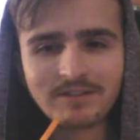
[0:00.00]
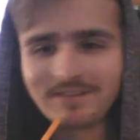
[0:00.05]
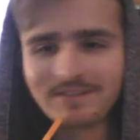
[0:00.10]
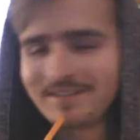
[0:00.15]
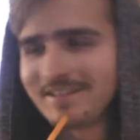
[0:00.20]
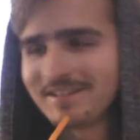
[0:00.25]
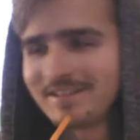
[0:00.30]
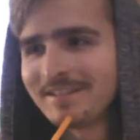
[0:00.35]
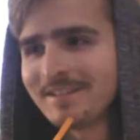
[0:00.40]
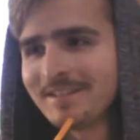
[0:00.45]
isn't
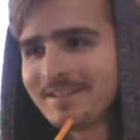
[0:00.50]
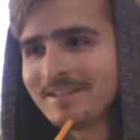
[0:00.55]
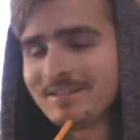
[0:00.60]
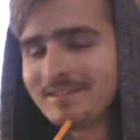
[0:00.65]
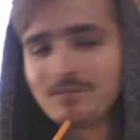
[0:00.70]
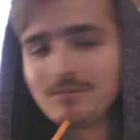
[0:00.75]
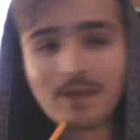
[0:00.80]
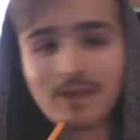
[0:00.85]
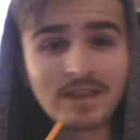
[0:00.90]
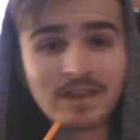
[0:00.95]
it?
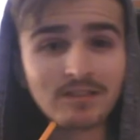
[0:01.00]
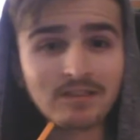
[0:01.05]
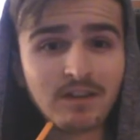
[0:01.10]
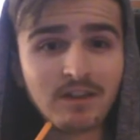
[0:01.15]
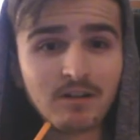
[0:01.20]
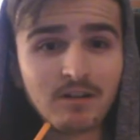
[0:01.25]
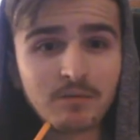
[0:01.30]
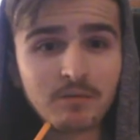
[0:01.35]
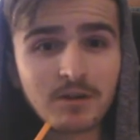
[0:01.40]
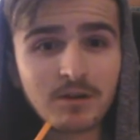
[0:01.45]
Got to
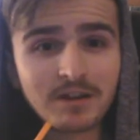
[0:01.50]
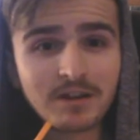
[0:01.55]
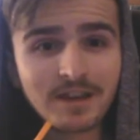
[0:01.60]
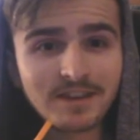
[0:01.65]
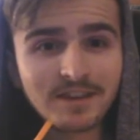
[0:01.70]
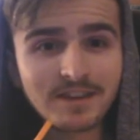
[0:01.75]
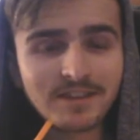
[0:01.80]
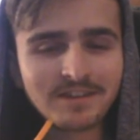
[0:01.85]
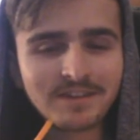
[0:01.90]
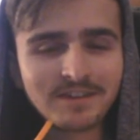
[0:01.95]
keep your wits
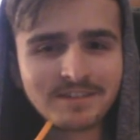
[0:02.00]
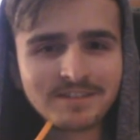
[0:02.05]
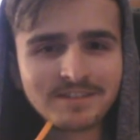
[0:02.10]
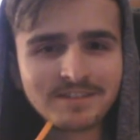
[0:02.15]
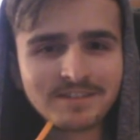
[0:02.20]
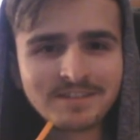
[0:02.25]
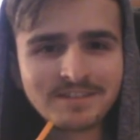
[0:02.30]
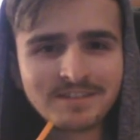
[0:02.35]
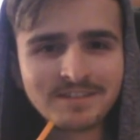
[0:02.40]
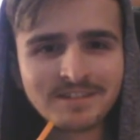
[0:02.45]
about
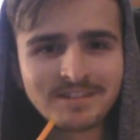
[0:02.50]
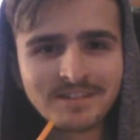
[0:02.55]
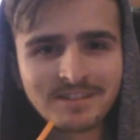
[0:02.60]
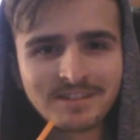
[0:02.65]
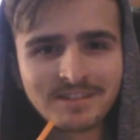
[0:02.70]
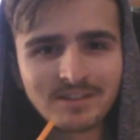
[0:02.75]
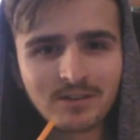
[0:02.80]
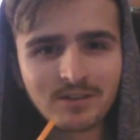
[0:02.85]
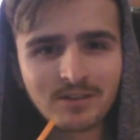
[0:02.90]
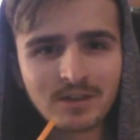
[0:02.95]
you.
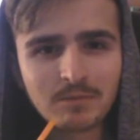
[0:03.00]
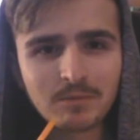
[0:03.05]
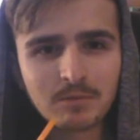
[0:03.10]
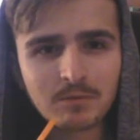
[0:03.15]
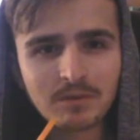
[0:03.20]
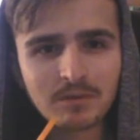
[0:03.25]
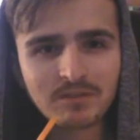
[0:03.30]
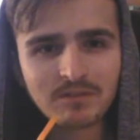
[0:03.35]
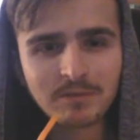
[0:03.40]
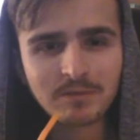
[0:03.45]

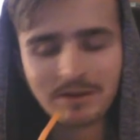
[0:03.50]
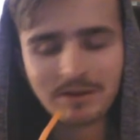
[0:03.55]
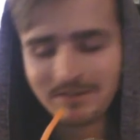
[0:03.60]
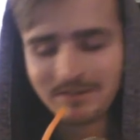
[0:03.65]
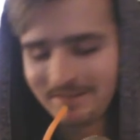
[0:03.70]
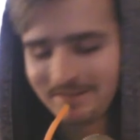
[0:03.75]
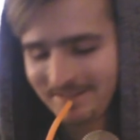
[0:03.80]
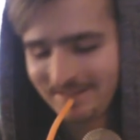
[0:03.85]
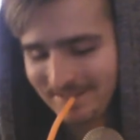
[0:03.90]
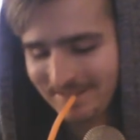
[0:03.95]

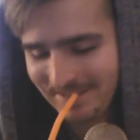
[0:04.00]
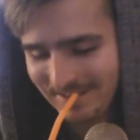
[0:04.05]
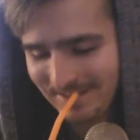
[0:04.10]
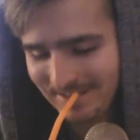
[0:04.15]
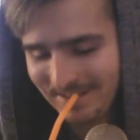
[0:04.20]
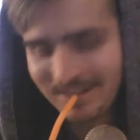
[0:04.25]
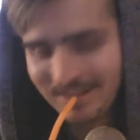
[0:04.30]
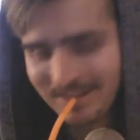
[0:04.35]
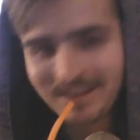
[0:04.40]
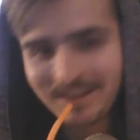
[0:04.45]
Filch,
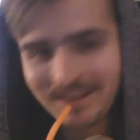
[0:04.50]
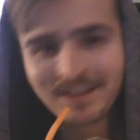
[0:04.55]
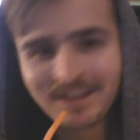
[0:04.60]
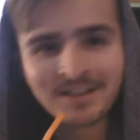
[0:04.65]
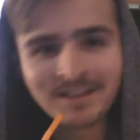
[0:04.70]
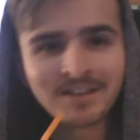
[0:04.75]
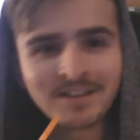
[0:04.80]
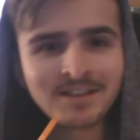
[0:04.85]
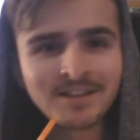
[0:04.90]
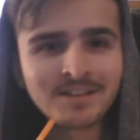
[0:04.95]
isn't
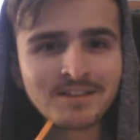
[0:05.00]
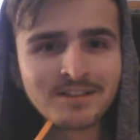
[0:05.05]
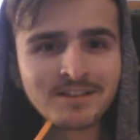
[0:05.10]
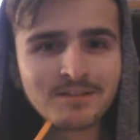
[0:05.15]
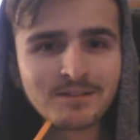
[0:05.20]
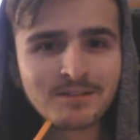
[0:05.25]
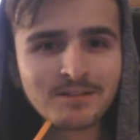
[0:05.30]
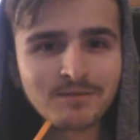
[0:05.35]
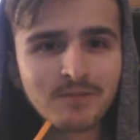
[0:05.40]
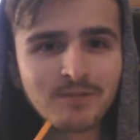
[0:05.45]
it? They
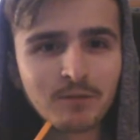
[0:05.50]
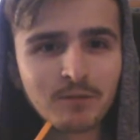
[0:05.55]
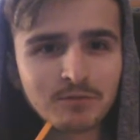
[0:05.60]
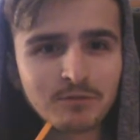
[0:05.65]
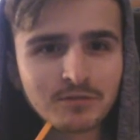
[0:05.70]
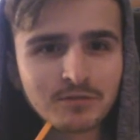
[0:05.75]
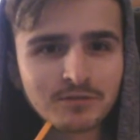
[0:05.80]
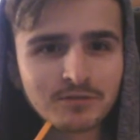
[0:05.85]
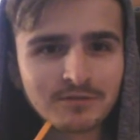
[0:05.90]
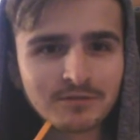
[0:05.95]
killed his
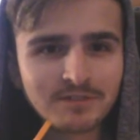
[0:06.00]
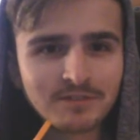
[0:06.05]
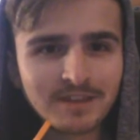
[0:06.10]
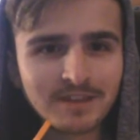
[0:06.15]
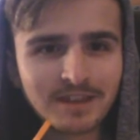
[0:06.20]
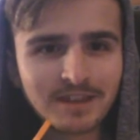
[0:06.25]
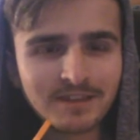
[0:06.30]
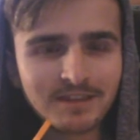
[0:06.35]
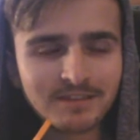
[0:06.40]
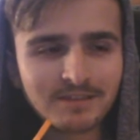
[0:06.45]
cat.
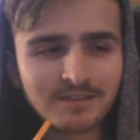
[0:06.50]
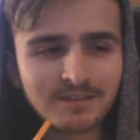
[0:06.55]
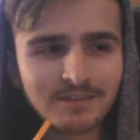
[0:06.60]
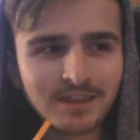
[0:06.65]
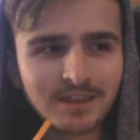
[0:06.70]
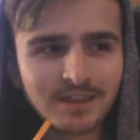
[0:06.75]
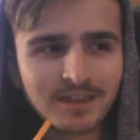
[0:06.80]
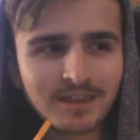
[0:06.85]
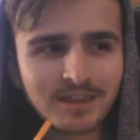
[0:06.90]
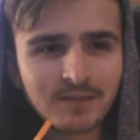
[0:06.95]
Is his
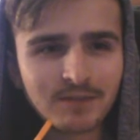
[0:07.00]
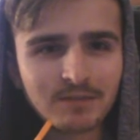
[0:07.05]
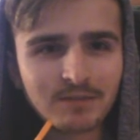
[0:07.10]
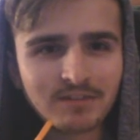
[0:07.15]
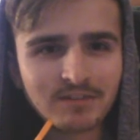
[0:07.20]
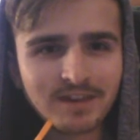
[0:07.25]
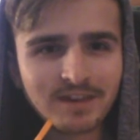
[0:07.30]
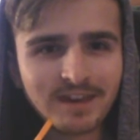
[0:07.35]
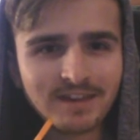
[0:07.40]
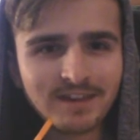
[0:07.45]
cat called?
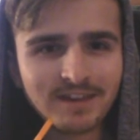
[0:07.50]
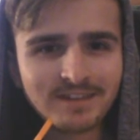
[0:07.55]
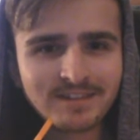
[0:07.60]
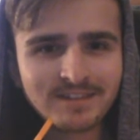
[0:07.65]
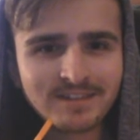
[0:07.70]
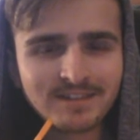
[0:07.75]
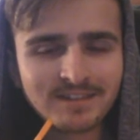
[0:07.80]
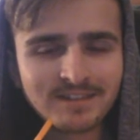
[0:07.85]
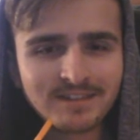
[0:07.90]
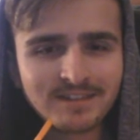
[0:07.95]
No.
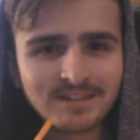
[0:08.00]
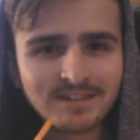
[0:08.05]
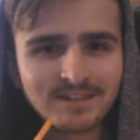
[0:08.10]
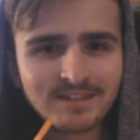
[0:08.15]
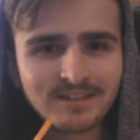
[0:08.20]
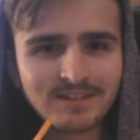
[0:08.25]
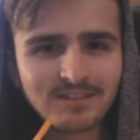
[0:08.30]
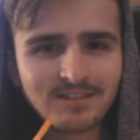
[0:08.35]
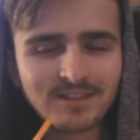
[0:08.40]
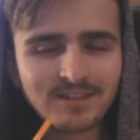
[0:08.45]

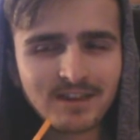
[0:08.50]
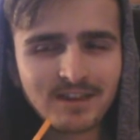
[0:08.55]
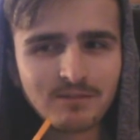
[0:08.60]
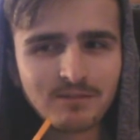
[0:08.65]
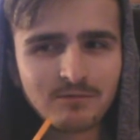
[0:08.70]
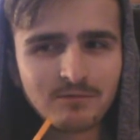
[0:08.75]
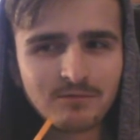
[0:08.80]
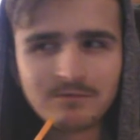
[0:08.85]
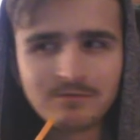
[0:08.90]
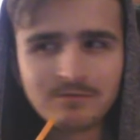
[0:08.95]
Yeah, Filch or
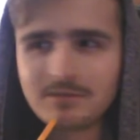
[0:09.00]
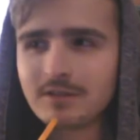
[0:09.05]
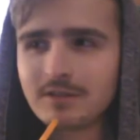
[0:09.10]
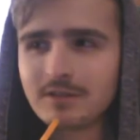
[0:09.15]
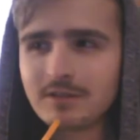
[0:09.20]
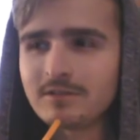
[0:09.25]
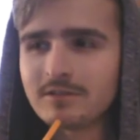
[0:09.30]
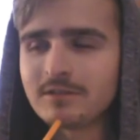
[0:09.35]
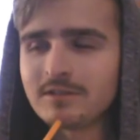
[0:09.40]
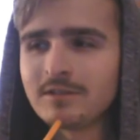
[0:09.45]
whatever, and he had
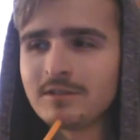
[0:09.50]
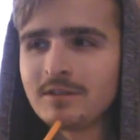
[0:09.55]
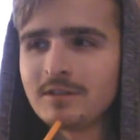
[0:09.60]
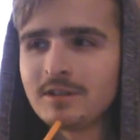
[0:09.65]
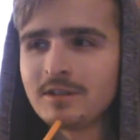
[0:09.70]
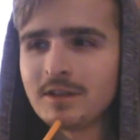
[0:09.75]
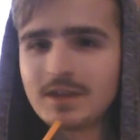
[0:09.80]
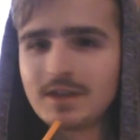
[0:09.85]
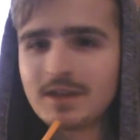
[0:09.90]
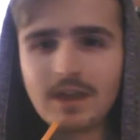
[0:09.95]
a cat called
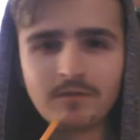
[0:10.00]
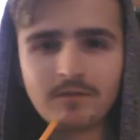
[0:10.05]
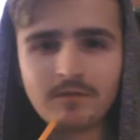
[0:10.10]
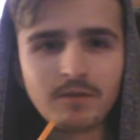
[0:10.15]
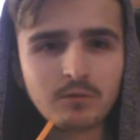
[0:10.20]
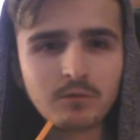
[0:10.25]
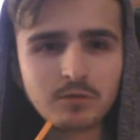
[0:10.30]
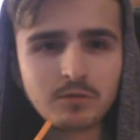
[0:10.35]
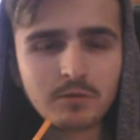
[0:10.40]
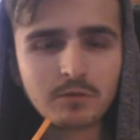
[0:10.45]
Norris.
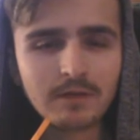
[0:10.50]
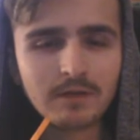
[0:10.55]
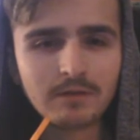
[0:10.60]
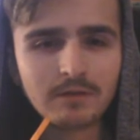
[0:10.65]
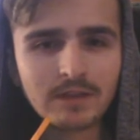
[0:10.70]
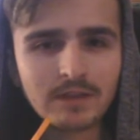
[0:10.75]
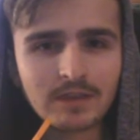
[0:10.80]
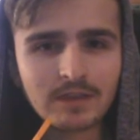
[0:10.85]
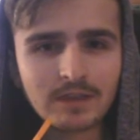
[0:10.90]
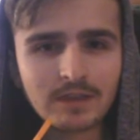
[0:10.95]

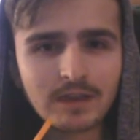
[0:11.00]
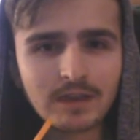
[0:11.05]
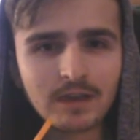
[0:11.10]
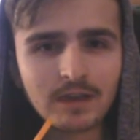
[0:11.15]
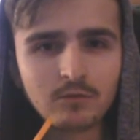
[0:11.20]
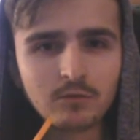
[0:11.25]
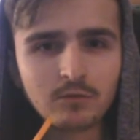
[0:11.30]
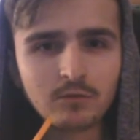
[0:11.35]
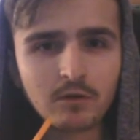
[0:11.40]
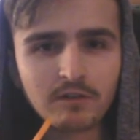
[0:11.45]
And he
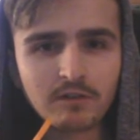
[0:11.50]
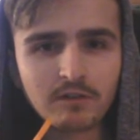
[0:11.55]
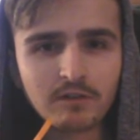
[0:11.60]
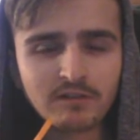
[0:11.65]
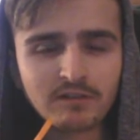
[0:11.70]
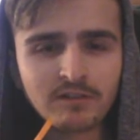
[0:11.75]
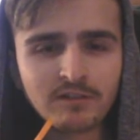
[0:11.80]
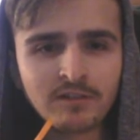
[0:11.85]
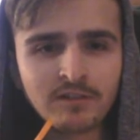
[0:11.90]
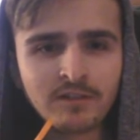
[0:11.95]
was telling
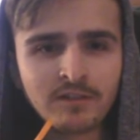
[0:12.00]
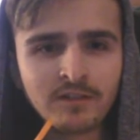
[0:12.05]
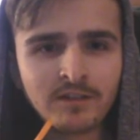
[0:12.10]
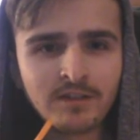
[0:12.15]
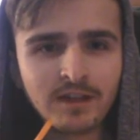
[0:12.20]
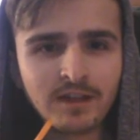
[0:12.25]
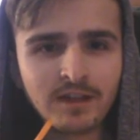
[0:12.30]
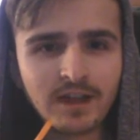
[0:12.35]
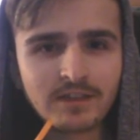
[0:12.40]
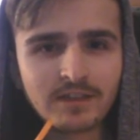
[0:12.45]
Harry Potter, you
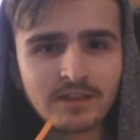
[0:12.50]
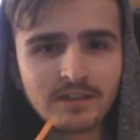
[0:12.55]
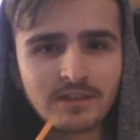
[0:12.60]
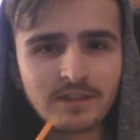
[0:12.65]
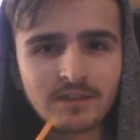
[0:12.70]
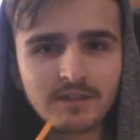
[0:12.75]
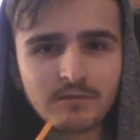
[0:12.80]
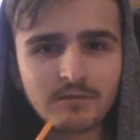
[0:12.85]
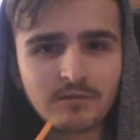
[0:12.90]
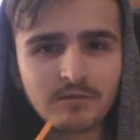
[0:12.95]
better keep your
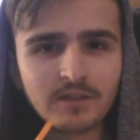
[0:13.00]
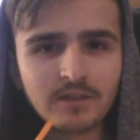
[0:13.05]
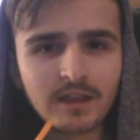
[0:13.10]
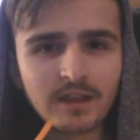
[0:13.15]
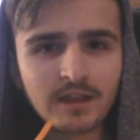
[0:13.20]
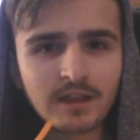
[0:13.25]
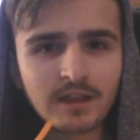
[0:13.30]
wits about you.